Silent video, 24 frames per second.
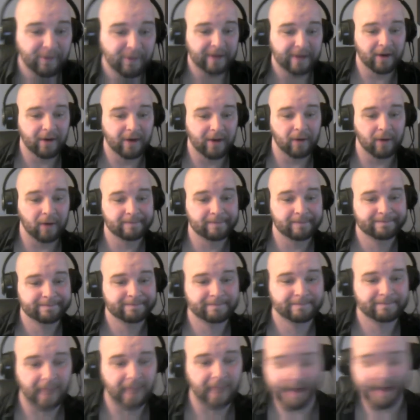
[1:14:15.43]
Y'all.
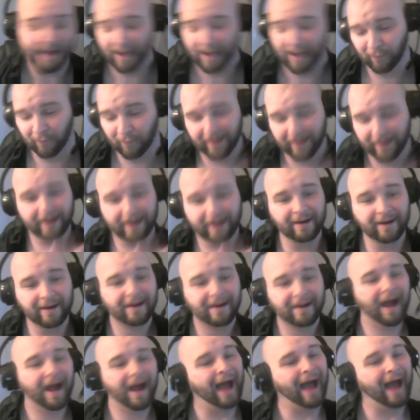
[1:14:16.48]
I can't read.
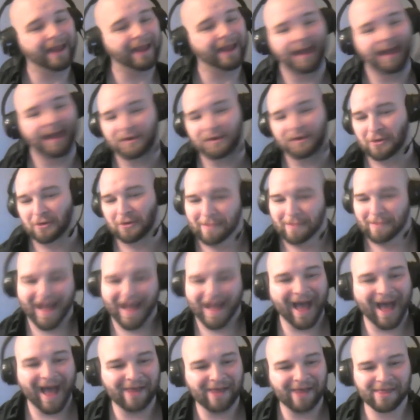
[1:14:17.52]
I can't do
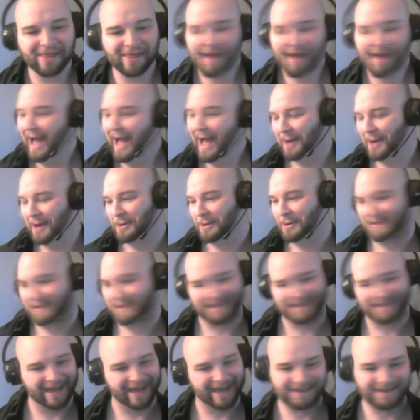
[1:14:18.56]
math. I don't
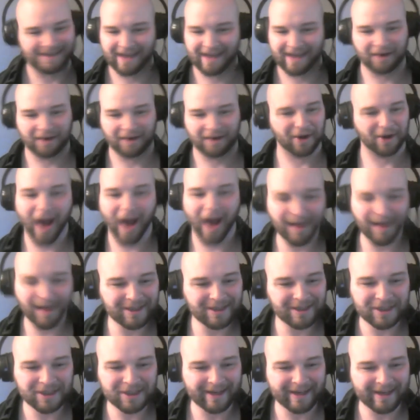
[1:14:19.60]
understand
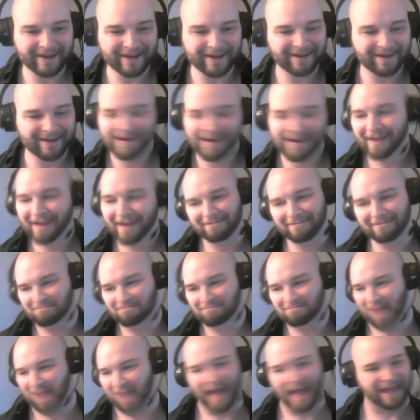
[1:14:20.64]
technology.
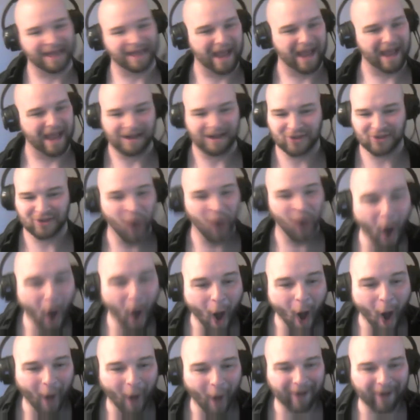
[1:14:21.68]
I can't
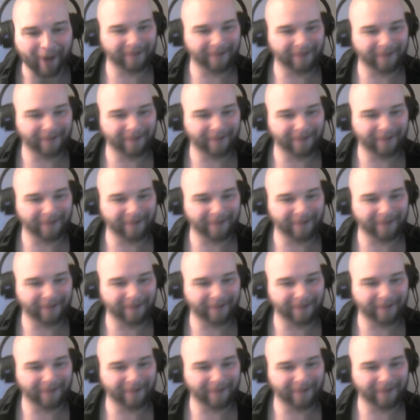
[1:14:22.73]
talk.